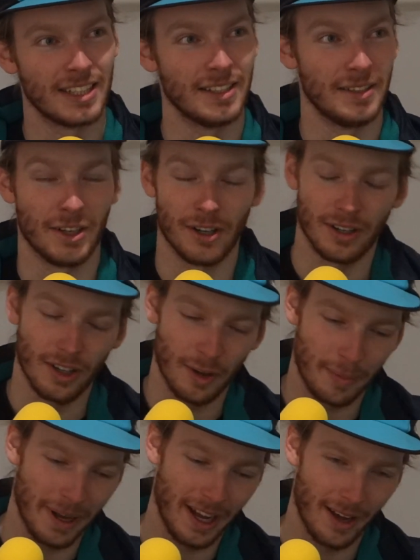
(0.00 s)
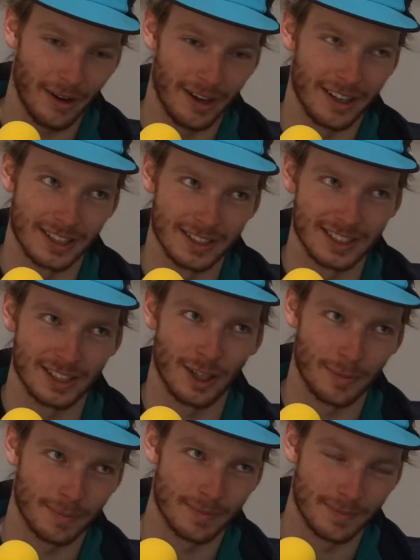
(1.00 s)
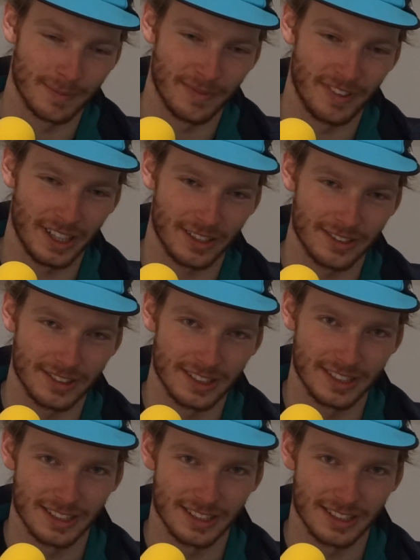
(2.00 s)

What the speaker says: You've got a lot of power. You can stop vehicles.